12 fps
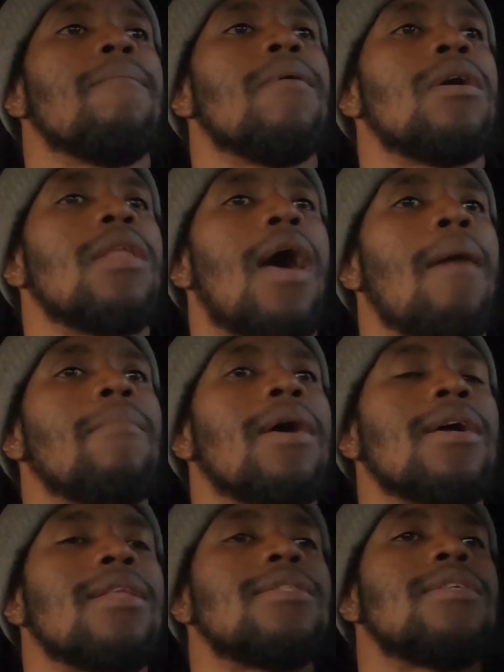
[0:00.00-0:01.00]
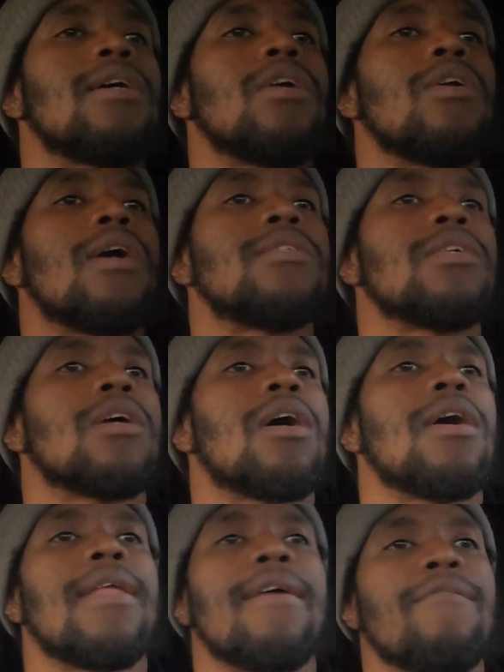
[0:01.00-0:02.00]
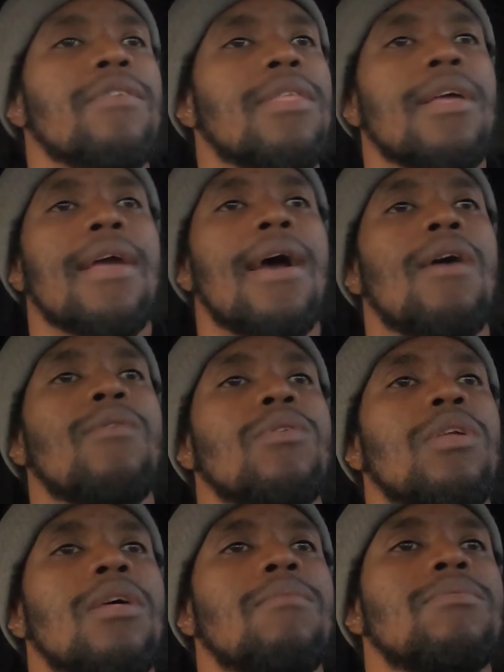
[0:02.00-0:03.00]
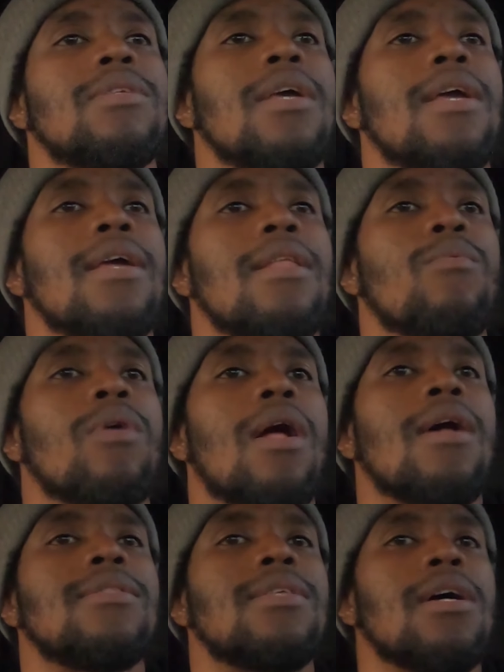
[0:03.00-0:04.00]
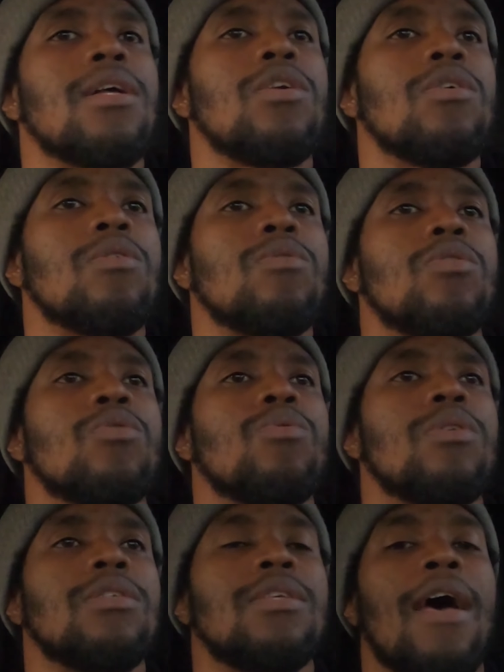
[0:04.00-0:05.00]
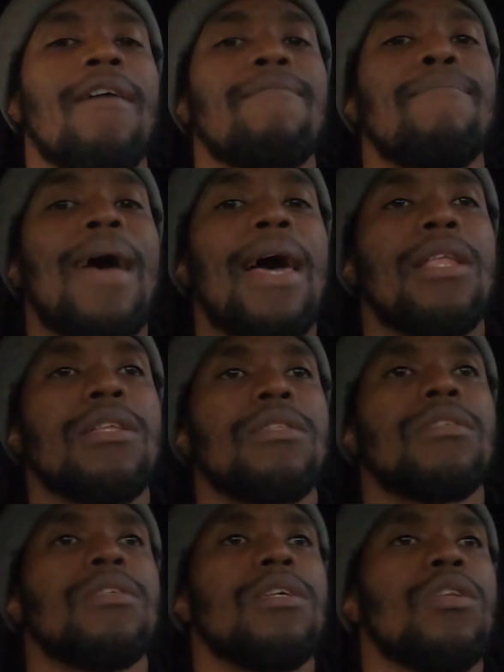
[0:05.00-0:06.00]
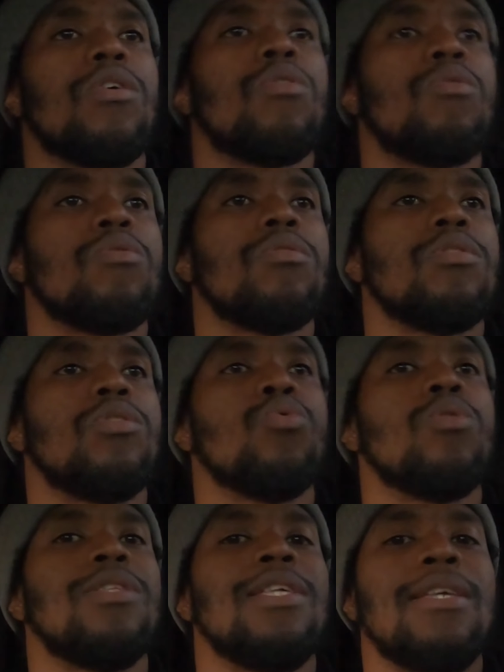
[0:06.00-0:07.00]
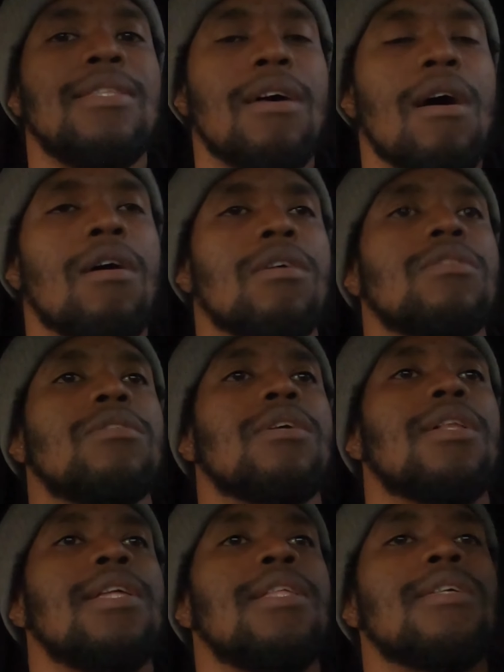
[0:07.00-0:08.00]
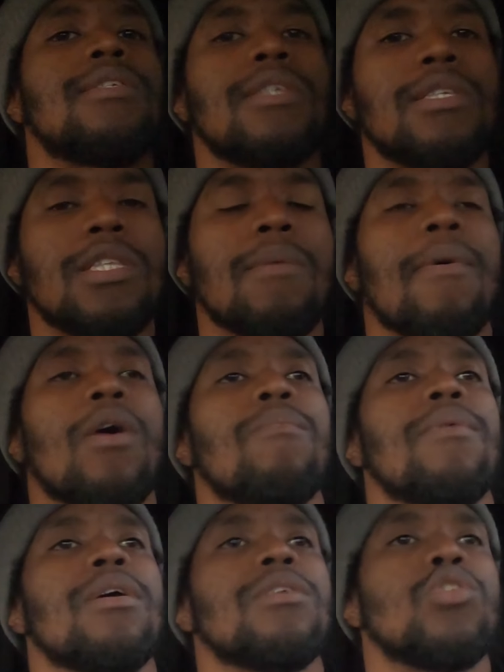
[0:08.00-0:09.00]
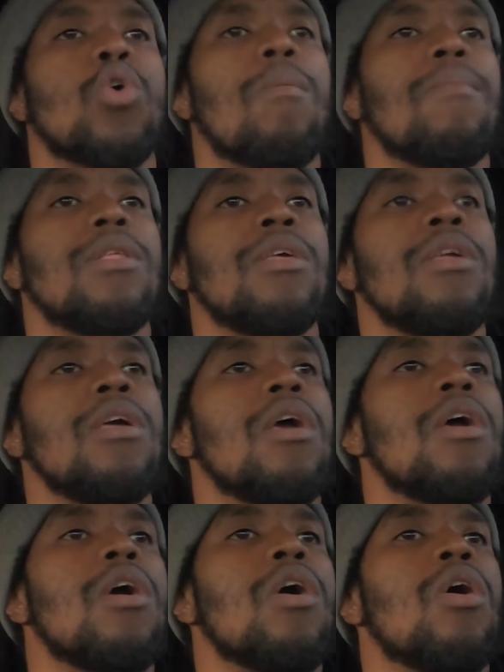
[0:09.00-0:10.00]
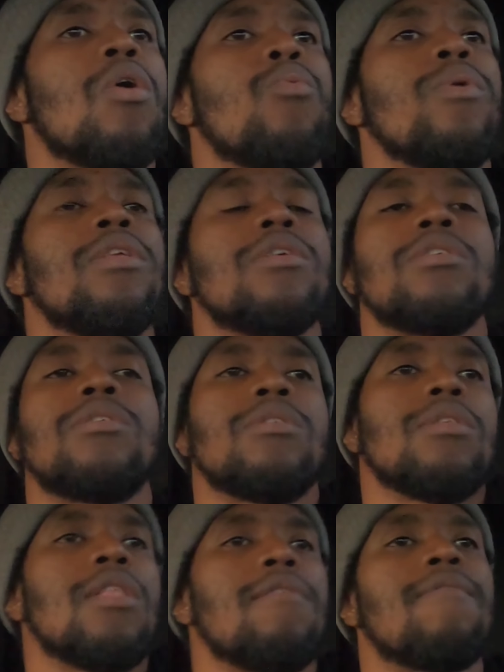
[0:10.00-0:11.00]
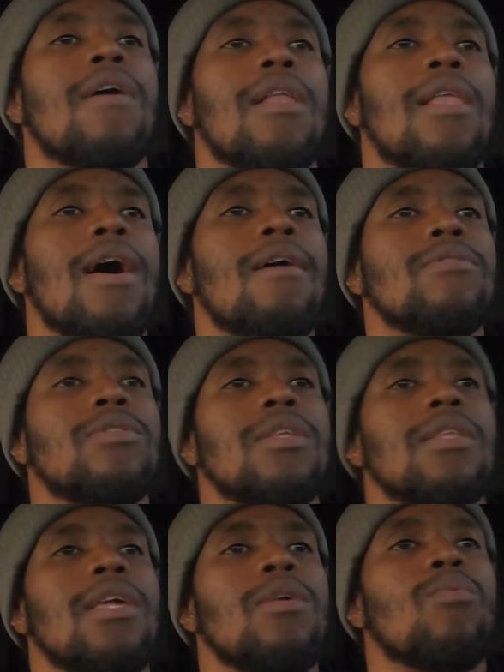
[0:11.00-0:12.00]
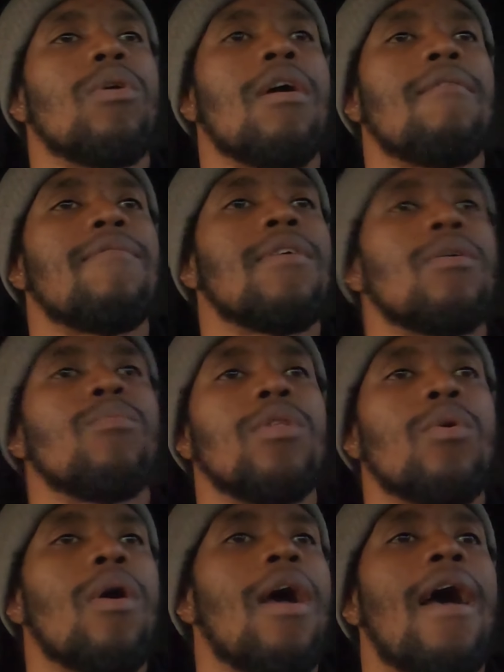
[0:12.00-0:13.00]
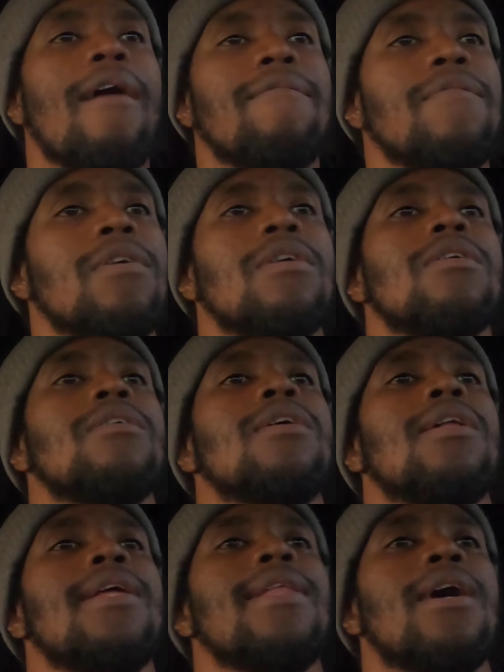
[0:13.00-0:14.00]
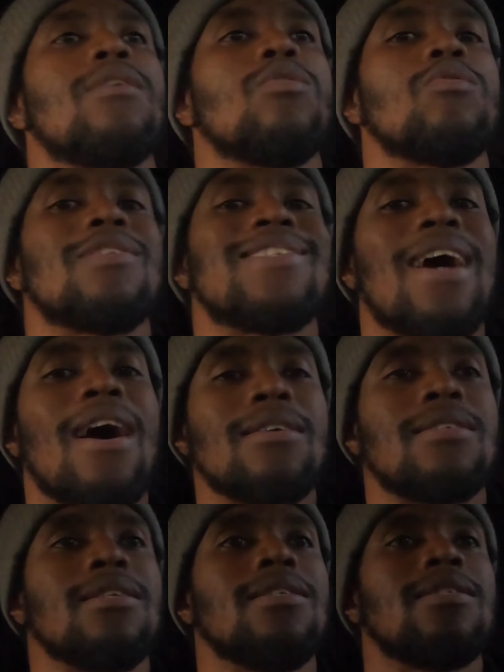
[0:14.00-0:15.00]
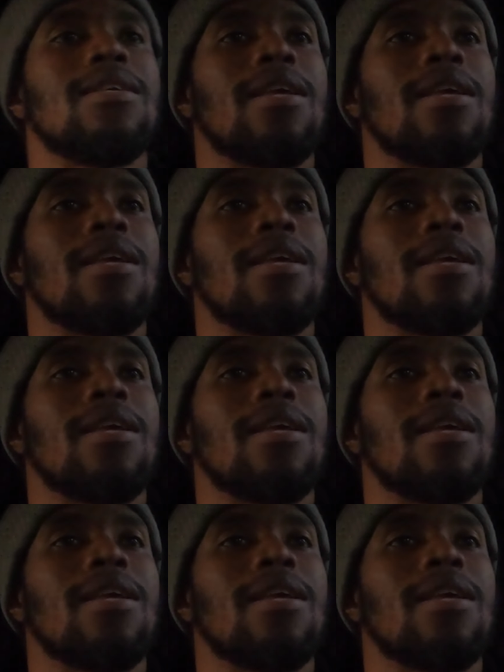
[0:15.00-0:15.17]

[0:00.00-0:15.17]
but i'm not gonna tell you guys to cut everything out you know what i'm saying what i'll tell you to do is have balance you know do a detox clean your system out because normally we just live our lives and eat whatever and we don't ever clean out those toxins